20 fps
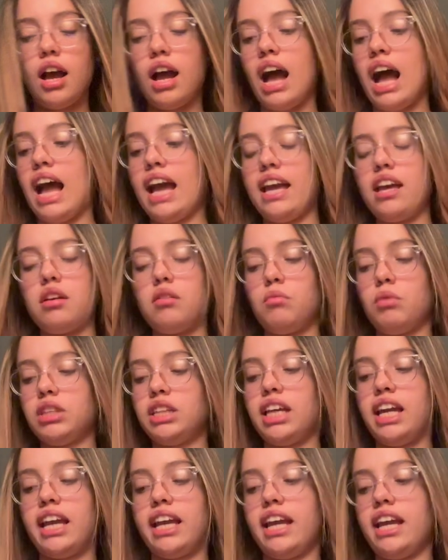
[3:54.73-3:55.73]
I one
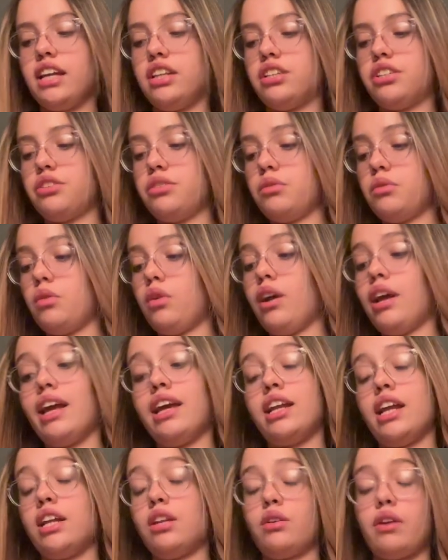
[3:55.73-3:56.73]
thing I can't do
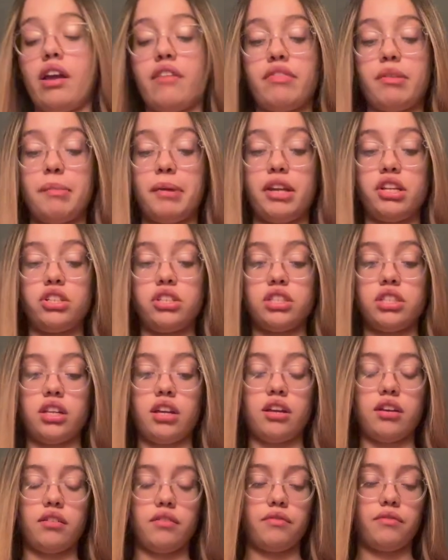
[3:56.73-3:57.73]
and I don't have the patience
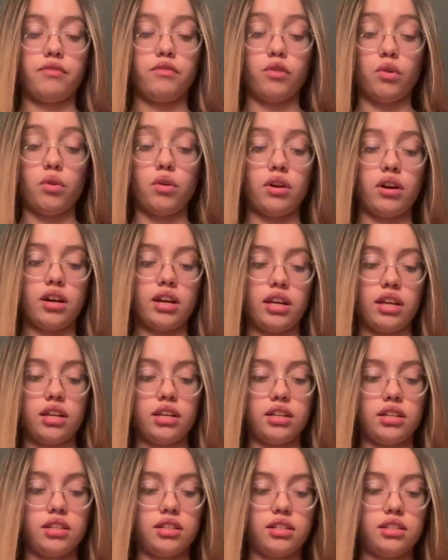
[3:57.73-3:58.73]
uh, for
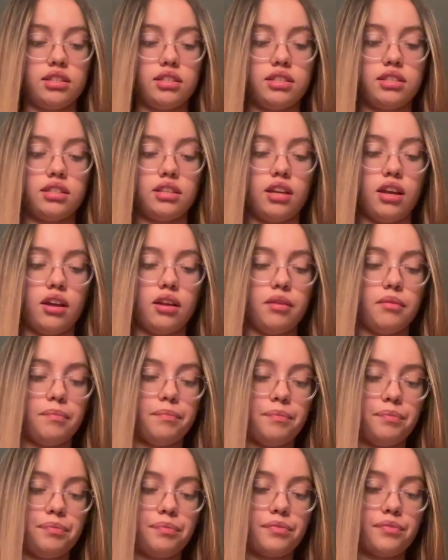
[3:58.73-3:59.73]
is um,